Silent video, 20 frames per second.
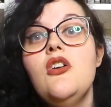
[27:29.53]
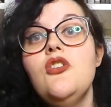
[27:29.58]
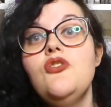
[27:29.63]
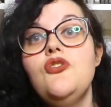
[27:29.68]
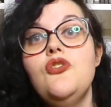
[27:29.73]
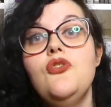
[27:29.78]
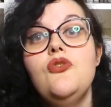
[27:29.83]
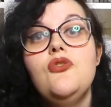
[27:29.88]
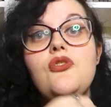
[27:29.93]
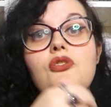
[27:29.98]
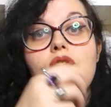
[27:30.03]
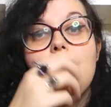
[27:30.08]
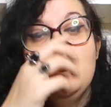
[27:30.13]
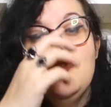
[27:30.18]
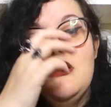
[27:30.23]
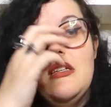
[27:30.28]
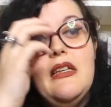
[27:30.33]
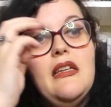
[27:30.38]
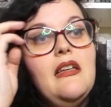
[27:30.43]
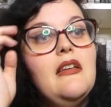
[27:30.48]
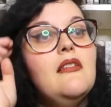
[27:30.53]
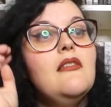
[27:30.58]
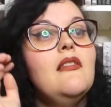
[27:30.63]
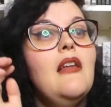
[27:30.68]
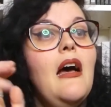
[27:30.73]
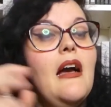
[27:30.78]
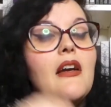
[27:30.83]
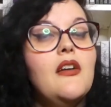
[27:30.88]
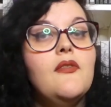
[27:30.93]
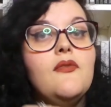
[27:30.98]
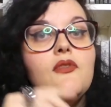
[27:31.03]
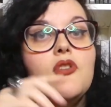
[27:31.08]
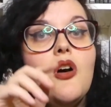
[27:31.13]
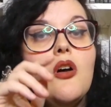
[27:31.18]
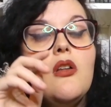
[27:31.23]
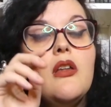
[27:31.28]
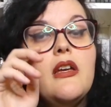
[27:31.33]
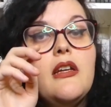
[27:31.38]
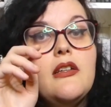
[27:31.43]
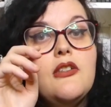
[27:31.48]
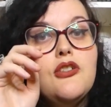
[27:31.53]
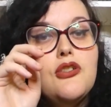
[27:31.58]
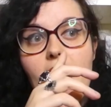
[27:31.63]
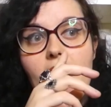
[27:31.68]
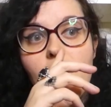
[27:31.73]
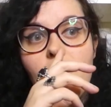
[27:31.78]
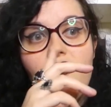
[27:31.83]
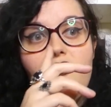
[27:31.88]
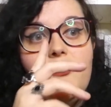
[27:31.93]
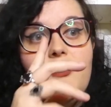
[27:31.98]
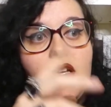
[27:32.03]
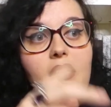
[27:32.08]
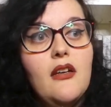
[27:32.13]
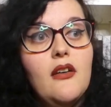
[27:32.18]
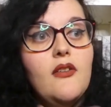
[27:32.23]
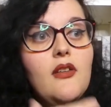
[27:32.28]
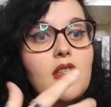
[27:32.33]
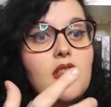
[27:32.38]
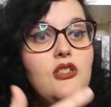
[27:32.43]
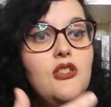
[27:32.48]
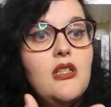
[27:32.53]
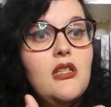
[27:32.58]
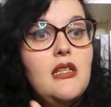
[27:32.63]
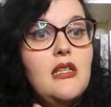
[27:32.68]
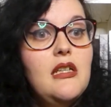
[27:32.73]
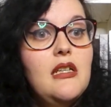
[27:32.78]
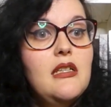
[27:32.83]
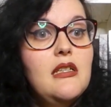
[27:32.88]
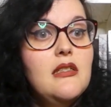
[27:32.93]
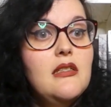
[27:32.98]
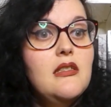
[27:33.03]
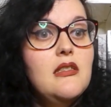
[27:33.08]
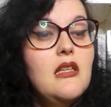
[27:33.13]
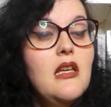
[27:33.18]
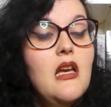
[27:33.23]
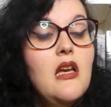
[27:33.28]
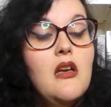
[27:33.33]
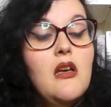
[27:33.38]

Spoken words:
due to the lack of knowledge and fear that she is